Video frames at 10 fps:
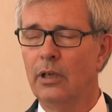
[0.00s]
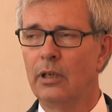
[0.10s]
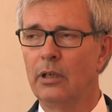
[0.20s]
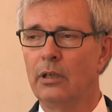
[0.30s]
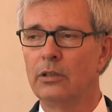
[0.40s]

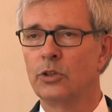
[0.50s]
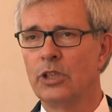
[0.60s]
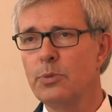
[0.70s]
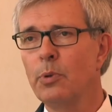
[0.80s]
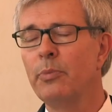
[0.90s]
Uh, so
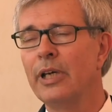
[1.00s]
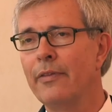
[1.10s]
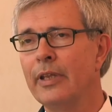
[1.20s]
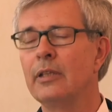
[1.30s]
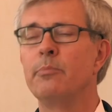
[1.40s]
this will be, I
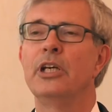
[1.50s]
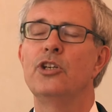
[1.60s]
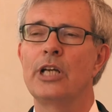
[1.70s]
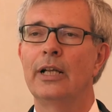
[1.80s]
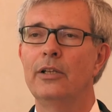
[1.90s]
think, the big
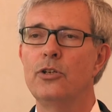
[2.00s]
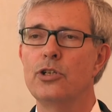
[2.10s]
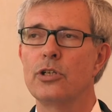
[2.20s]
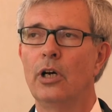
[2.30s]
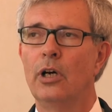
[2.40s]
challenge.
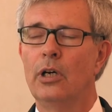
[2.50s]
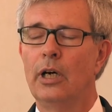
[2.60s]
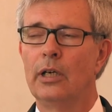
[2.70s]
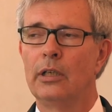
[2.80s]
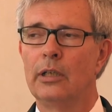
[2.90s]

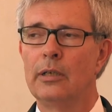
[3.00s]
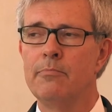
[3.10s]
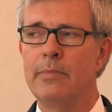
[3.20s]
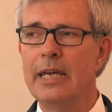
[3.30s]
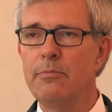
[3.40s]
Uh,
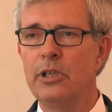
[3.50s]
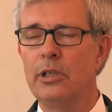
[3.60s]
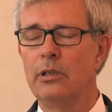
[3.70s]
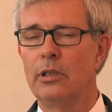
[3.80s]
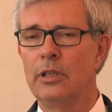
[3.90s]

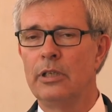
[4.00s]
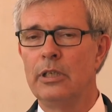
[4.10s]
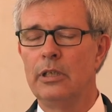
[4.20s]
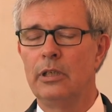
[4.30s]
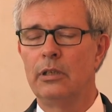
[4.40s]
maybe
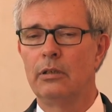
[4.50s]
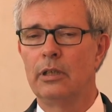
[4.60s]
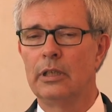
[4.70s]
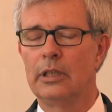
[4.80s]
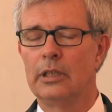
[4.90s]
the
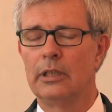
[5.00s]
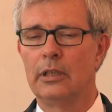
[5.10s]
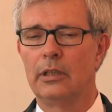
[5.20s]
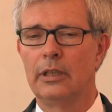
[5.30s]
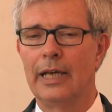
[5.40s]

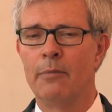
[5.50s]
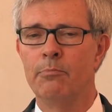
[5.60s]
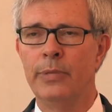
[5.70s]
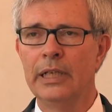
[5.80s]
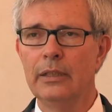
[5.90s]
uh,
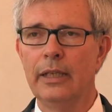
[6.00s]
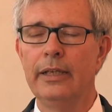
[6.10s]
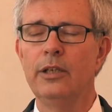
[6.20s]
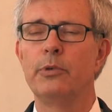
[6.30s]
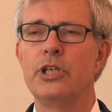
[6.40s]

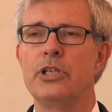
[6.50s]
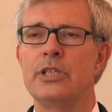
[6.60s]
unbundling, which